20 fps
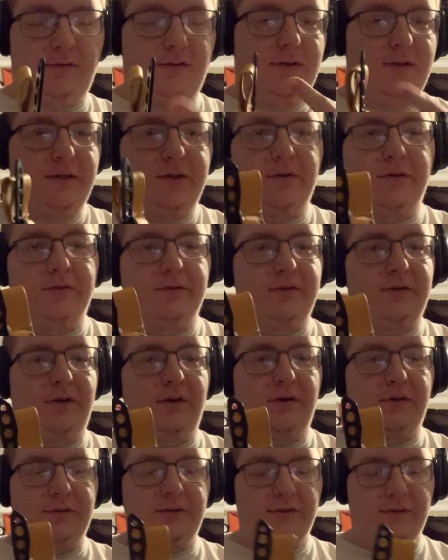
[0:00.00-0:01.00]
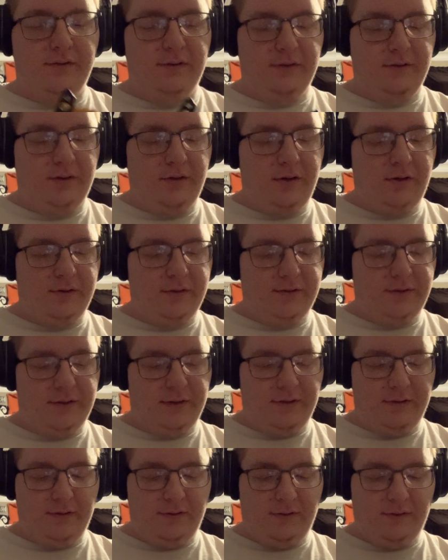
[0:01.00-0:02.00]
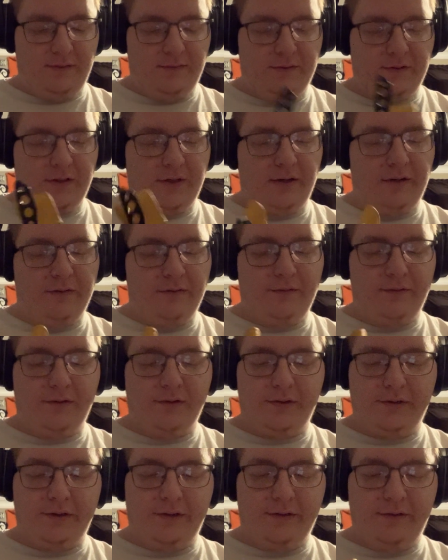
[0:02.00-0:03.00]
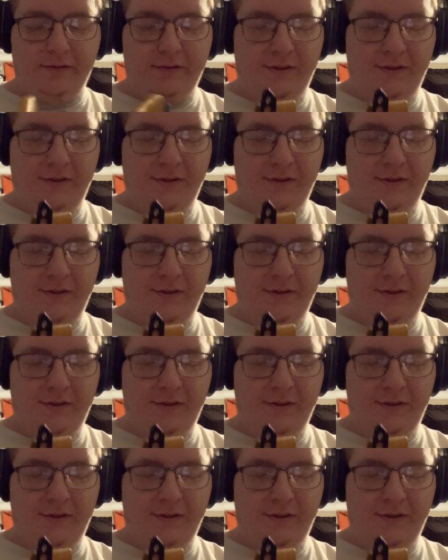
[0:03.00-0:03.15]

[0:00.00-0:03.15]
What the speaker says: legal in all states except for California.